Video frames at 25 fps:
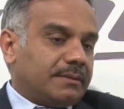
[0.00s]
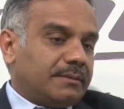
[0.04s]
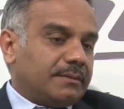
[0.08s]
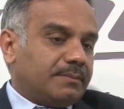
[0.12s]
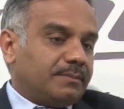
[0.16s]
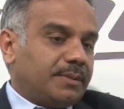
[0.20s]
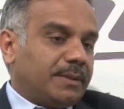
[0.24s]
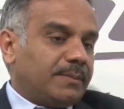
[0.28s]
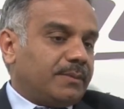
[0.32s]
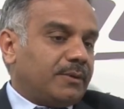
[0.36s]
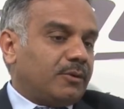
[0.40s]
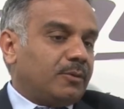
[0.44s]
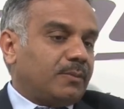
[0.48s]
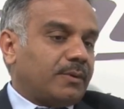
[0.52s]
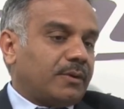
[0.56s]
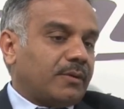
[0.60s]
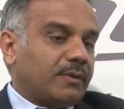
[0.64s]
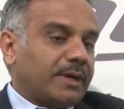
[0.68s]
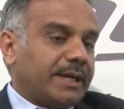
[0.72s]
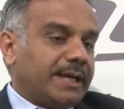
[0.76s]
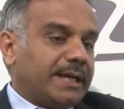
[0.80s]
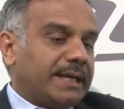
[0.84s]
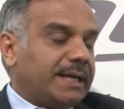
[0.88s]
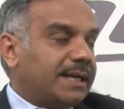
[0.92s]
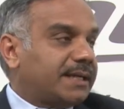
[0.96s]
people who
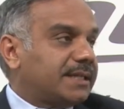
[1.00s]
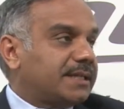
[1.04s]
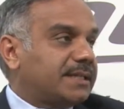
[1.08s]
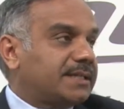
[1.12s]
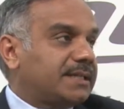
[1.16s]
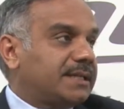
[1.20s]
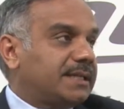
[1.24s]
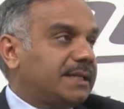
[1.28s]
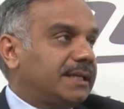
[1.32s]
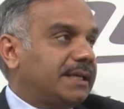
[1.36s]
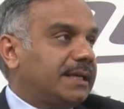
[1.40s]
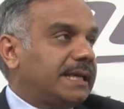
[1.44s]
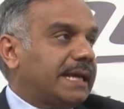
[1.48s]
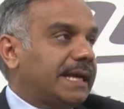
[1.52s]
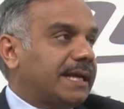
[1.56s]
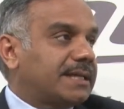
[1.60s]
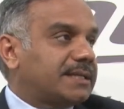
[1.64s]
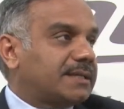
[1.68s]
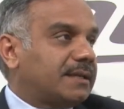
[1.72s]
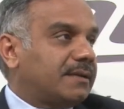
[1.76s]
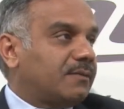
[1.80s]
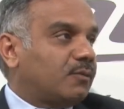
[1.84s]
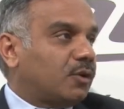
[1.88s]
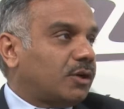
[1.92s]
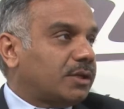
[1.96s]
provide electricity, gas,
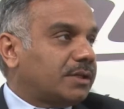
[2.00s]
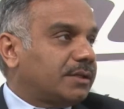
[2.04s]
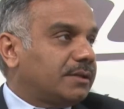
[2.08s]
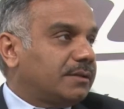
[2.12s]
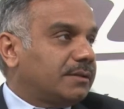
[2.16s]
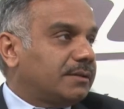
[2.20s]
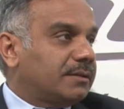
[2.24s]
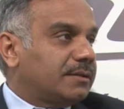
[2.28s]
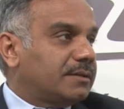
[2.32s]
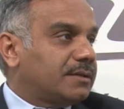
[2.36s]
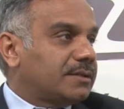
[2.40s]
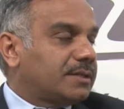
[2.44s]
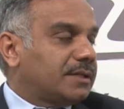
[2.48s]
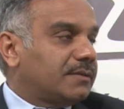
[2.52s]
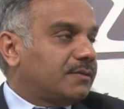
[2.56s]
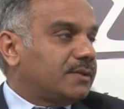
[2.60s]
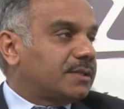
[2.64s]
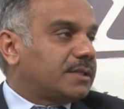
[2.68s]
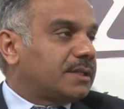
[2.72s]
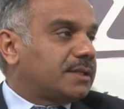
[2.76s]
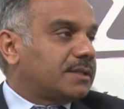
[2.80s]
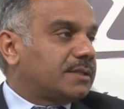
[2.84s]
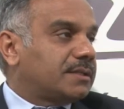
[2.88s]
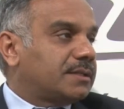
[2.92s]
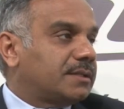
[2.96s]
and water
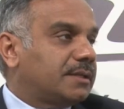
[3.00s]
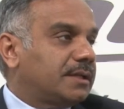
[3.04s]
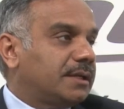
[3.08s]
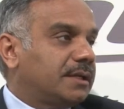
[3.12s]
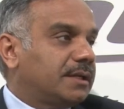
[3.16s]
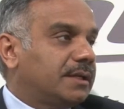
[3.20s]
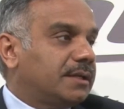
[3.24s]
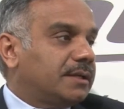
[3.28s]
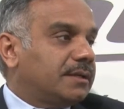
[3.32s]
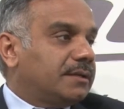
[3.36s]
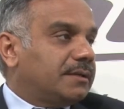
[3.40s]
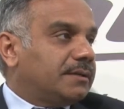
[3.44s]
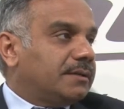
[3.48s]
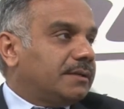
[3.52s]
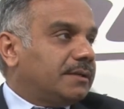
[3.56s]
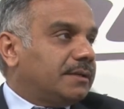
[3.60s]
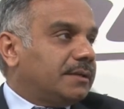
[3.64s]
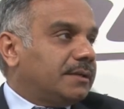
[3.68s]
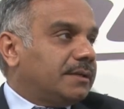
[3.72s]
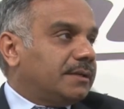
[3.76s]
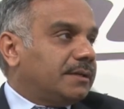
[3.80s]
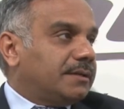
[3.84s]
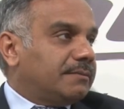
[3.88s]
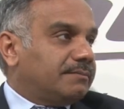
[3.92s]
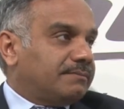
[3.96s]
services,
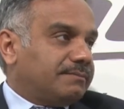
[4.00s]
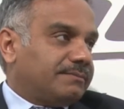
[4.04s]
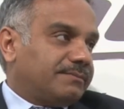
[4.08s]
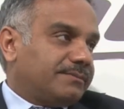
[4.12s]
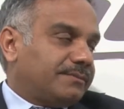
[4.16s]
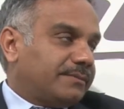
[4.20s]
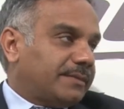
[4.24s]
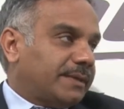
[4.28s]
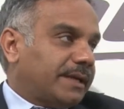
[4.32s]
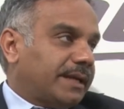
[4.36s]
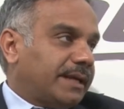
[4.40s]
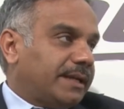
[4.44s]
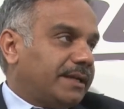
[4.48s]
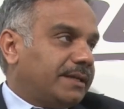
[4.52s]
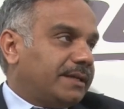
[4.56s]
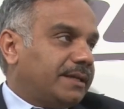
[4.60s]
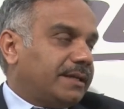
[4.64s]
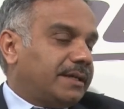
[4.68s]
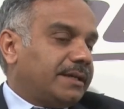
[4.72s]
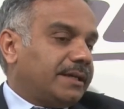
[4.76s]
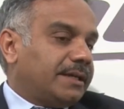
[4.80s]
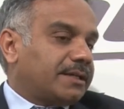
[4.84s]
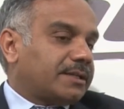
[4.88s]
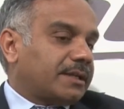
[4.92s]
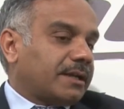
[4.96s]
and
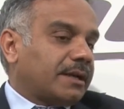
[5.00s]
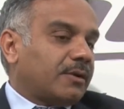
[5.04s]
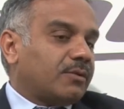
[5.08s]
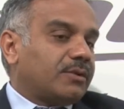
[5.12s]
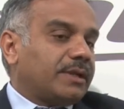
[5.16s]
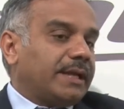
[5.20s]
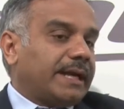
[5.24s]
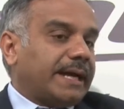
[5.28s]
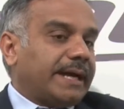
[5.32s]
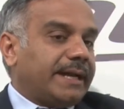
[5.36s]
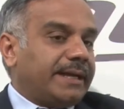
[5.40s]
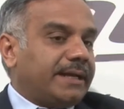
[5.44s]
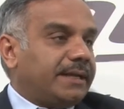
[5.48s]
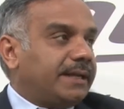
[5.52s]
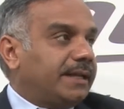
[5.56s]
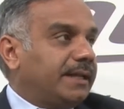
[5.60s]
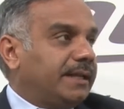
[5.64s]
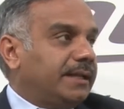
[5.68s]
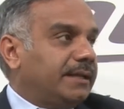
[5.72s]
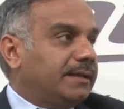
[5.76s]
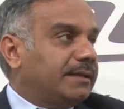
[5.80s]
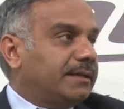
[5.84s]
it's around the IT,